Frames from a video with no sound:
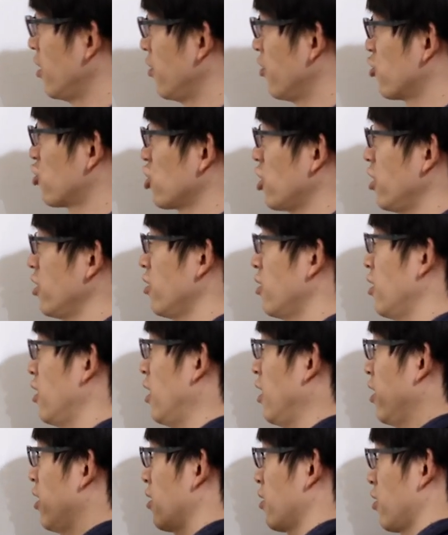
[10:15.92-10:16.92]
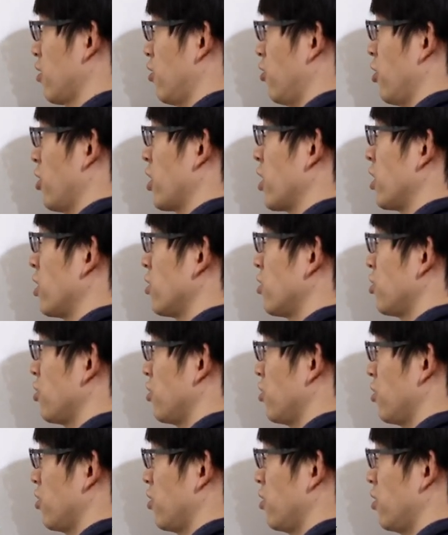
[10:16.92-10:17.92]
shine your light going
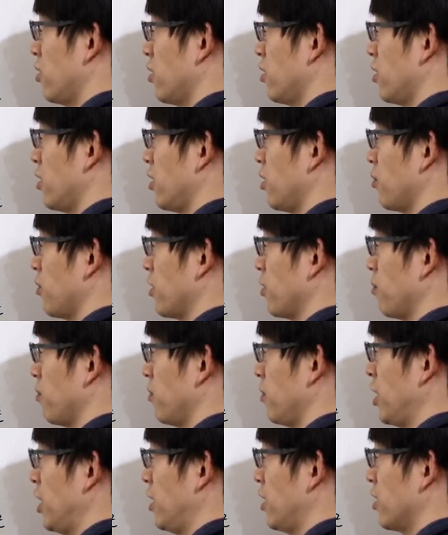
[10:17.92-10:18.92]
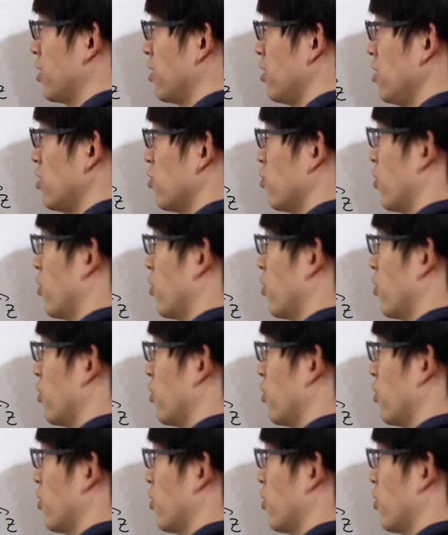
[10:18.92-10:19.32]
into the media this